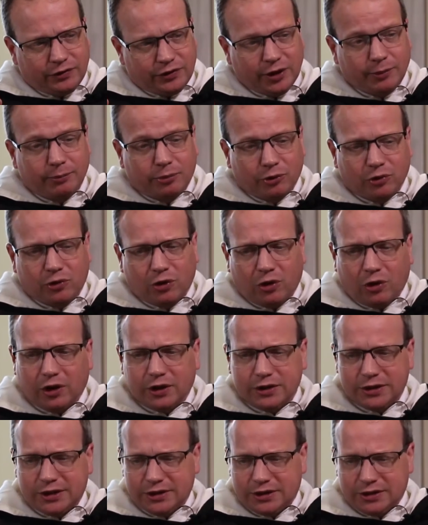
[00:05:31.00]
temporal
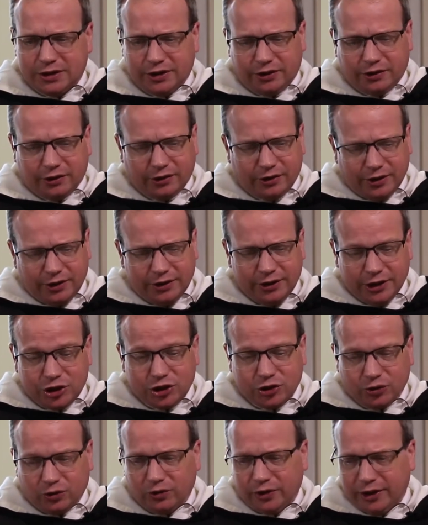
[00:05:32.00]
causes their
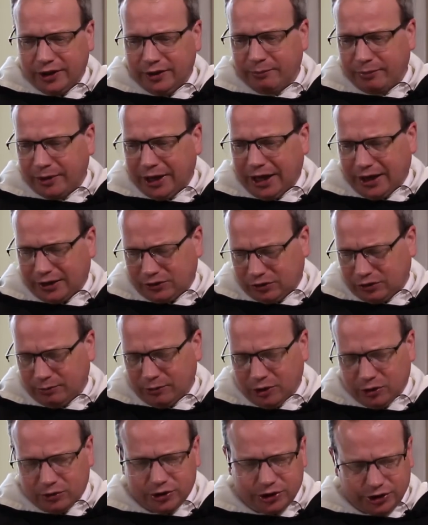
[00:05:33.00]
initial impact or
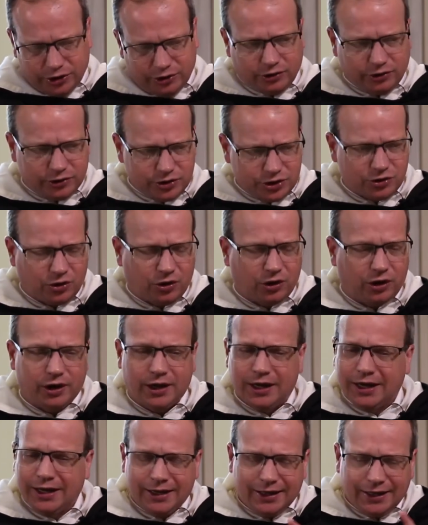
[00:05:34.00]
motion or
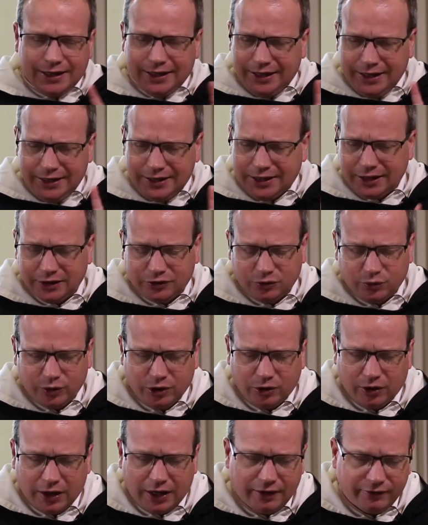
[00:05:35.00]
start. He thinks we
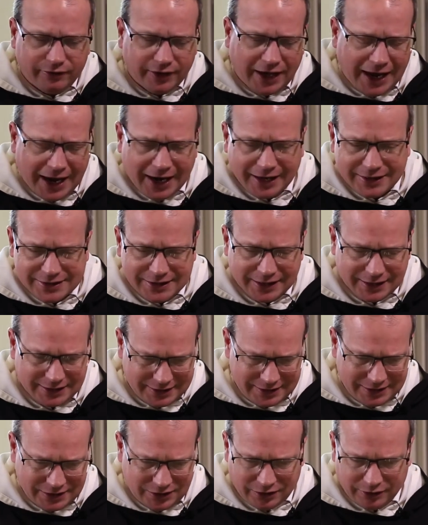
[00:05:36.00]
don't have
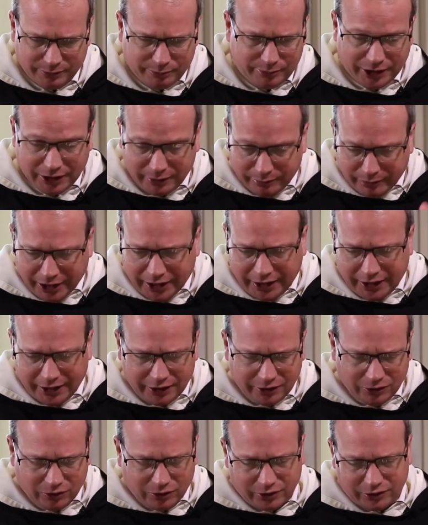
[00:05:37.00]
access to the Big
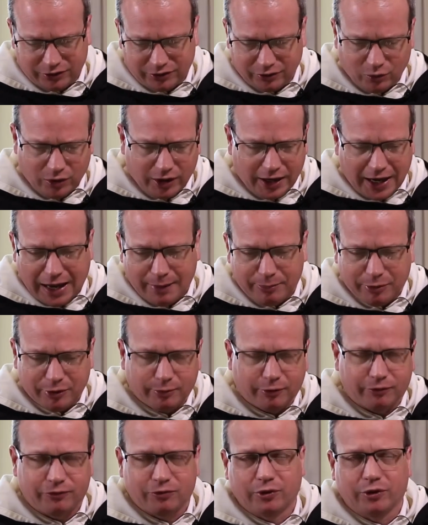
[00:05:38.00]
Bang or to what
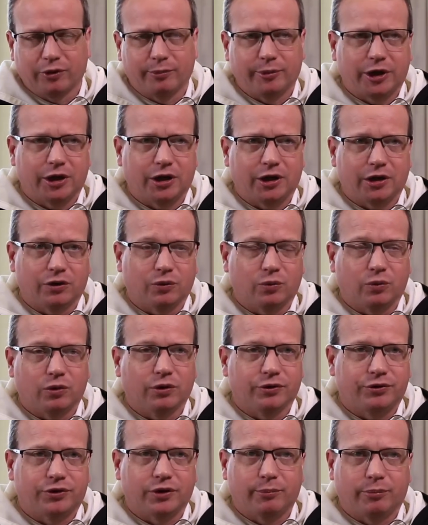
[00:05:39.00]
happened before the beginning of the
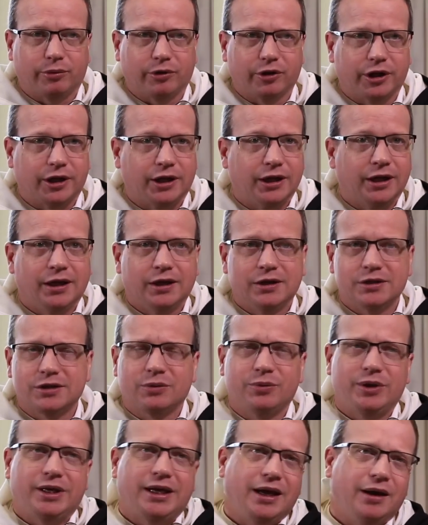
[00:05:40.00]
world temporally.
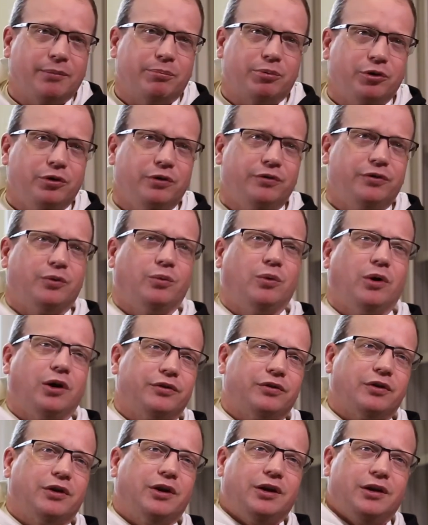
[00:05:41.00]
So we can't prove there
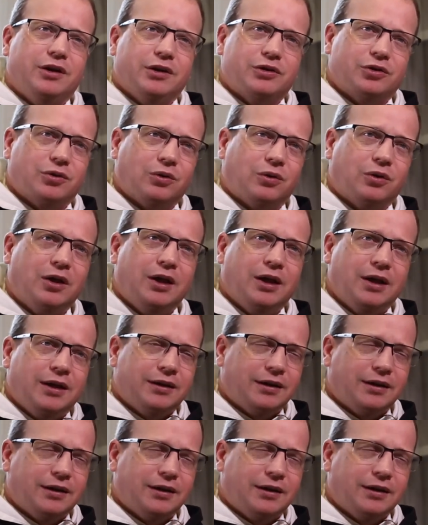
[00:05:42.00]
was an initial